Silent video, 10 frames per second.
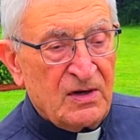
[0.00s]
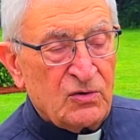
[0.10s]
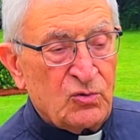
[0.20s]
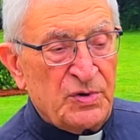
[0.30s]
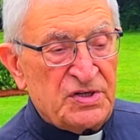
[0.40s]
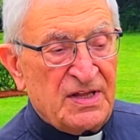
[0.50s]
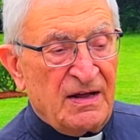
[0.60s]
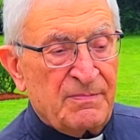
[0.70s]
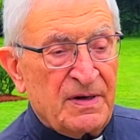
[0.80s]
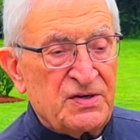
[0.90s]
to
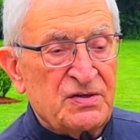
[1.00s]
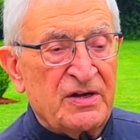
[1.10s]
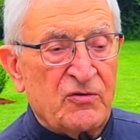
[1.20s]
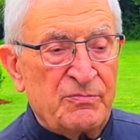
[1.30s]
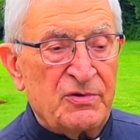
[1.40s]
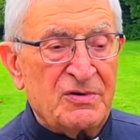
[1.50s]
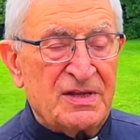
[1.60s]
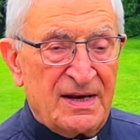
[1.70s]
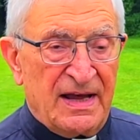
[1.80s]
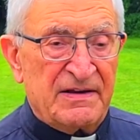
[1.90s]
establish the
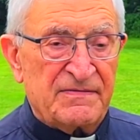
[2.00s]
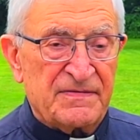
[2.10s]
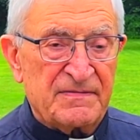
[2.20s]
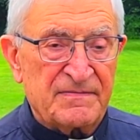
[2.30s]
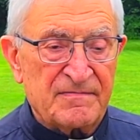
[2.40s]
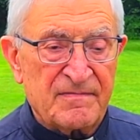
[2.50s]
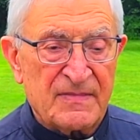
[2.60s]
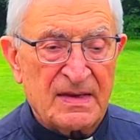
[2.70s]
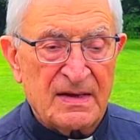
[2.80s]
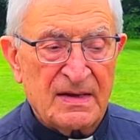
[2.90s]
community life.
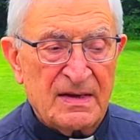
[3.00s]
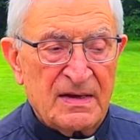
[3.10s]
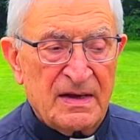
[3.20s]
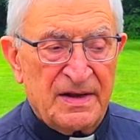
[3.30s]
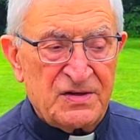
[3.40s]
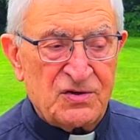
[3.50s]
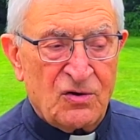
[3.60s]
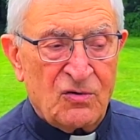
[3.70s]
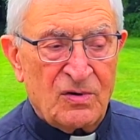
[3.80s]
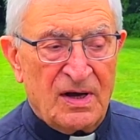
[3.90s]
And
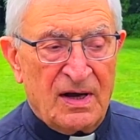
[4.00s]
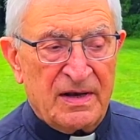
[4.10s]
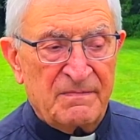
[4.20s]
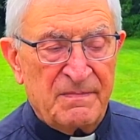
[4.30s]
so on